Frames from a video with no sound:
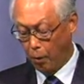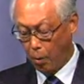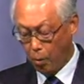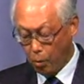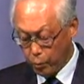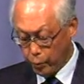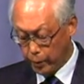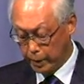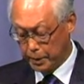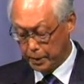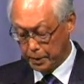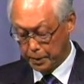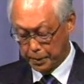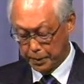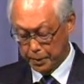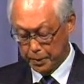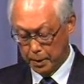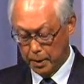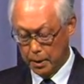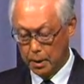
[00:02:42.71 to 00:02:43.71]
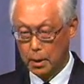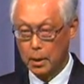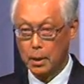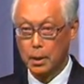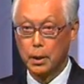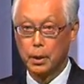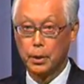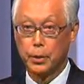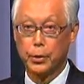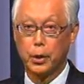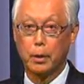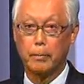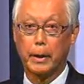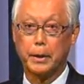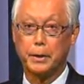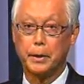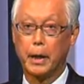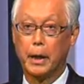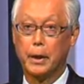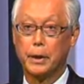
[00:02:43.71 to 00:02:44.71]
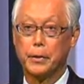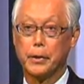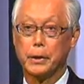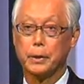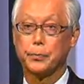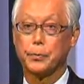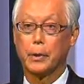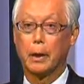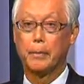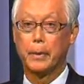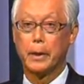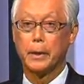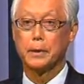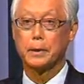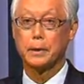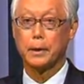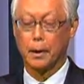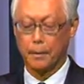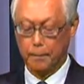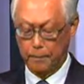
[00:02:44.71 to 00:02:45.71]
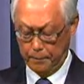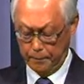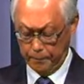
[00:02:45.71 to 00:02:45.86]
all races during my tenure as Prime Minister.